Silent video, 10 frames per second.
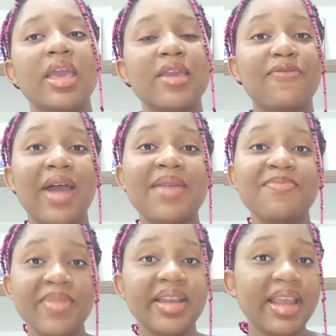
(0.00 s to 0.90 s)
If I
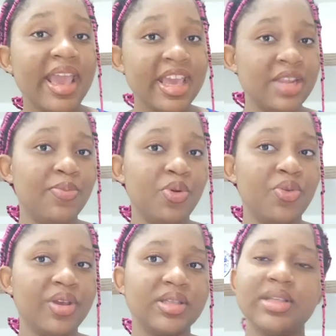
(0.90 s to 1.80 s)
made any
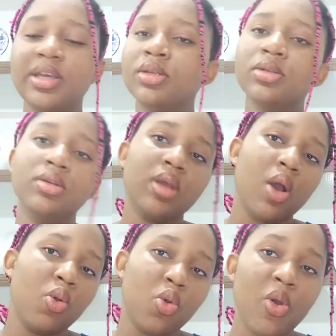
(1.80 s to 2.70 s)
progress, then
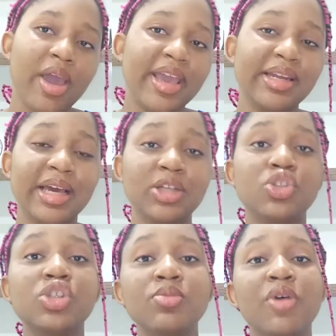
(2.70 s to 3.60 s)
I'll go ahead
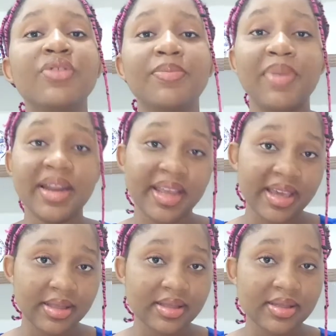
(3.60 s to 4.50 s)
and trim off the bad
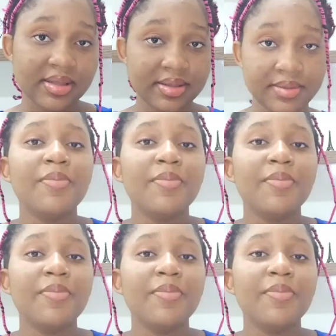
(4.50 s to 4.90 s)
ends.